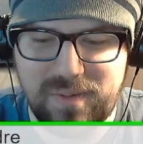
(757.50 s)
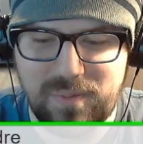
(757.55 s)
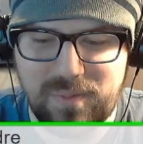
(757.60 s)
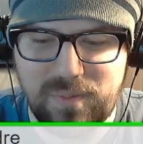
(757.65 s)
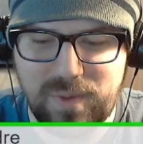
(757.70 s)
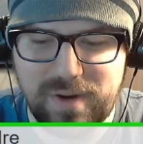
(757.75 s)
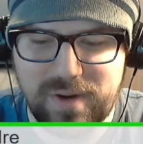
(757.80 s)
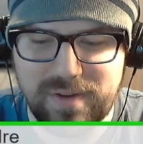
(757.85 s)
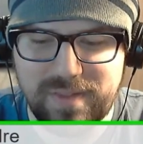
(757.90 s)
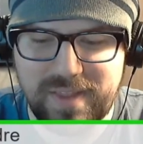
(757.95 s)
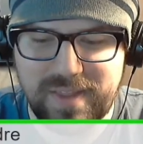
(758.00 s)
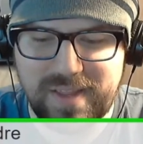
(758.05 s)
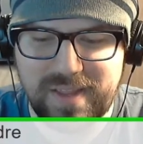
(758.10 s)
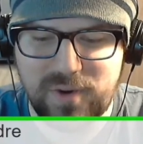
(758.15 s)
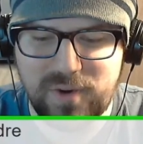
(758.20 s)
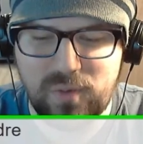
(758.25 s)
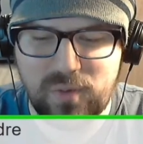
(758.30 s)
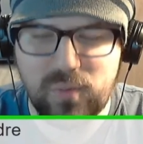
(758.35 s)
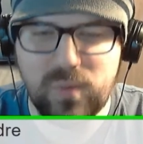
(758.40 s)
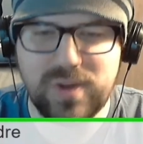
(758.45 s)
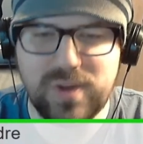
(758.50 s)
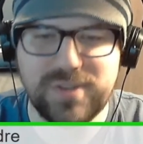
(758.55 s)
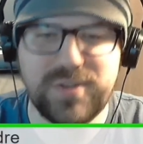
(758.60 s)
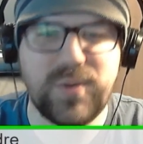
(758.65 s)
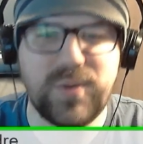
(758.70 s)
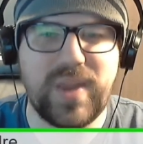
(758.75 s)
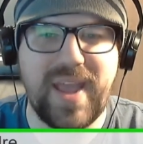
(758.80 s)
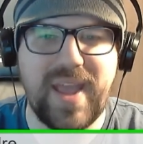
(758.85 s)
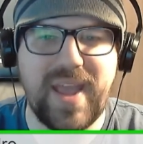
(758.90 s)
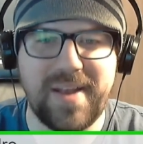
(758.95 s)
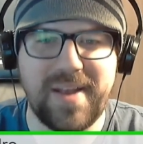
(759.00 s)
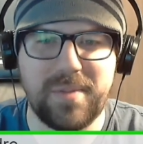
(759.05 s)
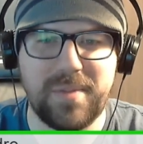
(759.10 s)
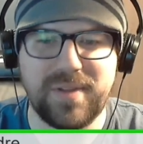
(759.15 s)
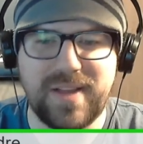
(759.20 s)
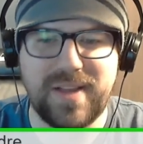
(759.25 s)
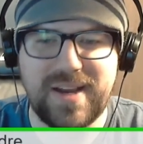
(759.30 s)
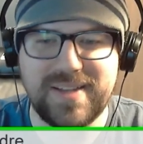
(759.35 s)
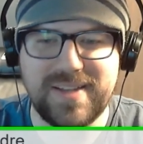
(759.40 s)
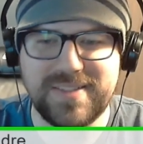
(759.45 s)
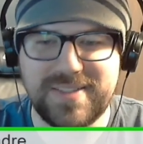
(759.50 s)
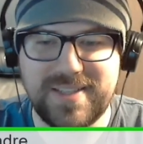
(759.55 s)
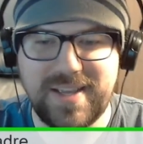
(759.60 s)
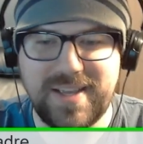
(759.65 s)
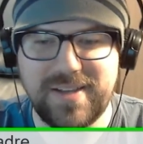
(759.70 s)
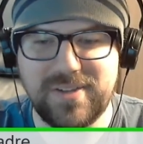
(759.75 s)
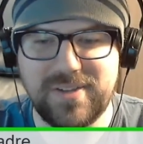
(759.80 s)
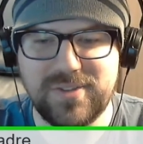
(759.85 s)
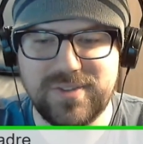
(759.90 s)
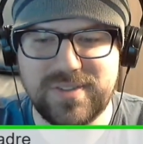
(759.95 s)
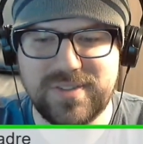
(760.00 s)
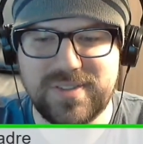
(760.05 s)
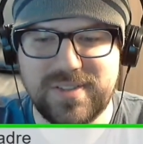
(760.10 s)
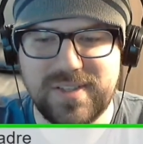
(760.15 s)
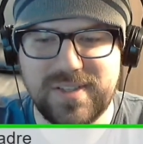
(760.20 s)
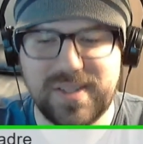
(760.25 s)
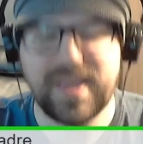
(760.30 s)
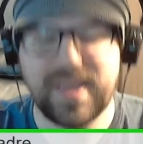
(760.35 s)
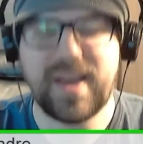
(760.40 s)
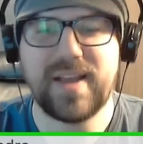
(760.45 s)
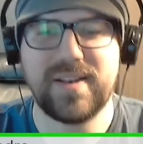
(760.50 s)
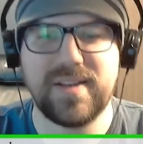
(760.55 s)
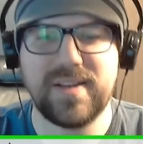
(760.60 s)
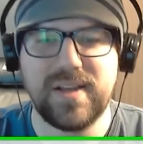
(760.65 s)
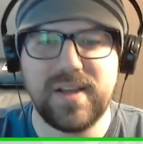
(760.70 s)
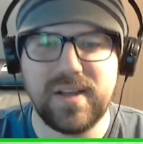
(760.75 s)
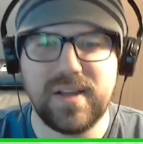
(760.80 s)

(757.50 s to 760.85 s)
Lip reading: where they don't want to cannibalize sales yet.